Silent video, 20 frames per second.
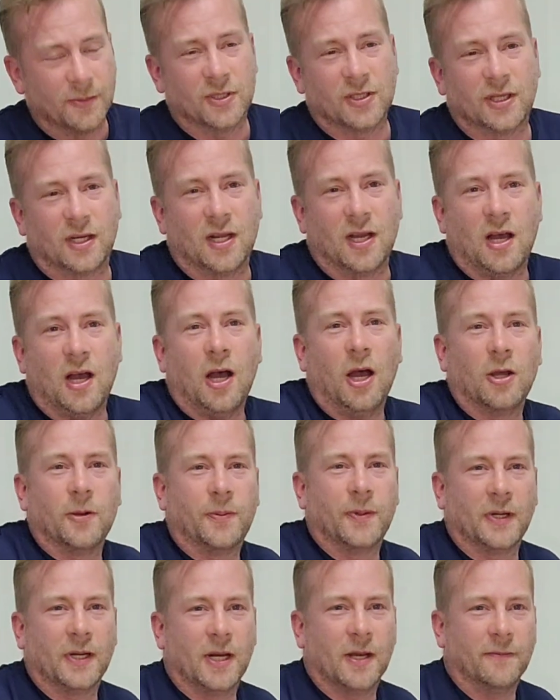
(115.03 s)
I'm just going to
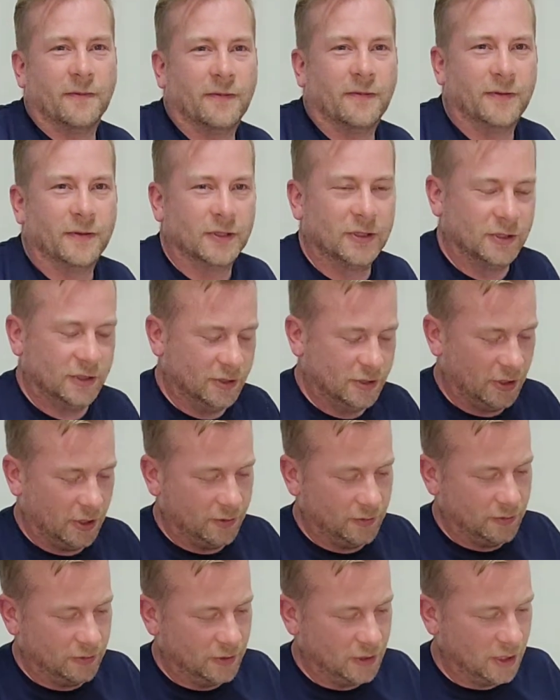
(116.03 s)
open it up, show
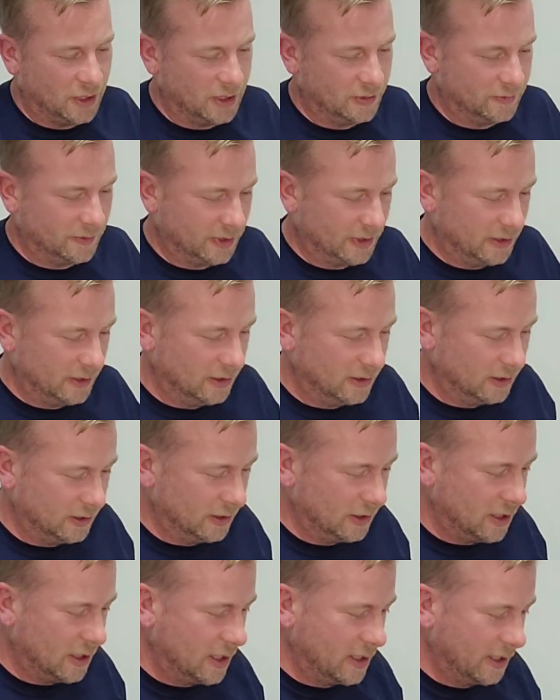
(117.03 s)
you guys what they look
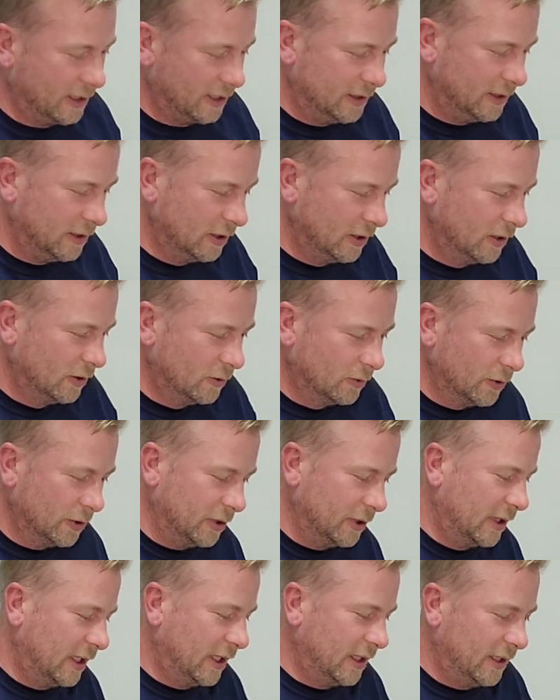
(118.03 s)
like,
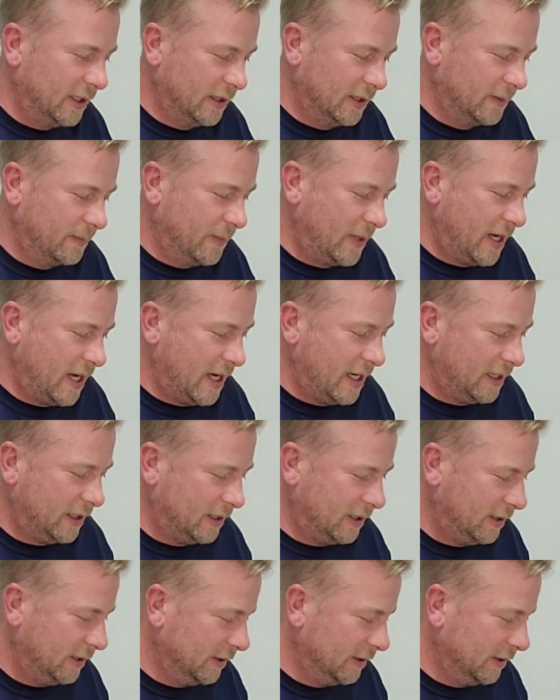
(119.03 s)
what you get in the pack,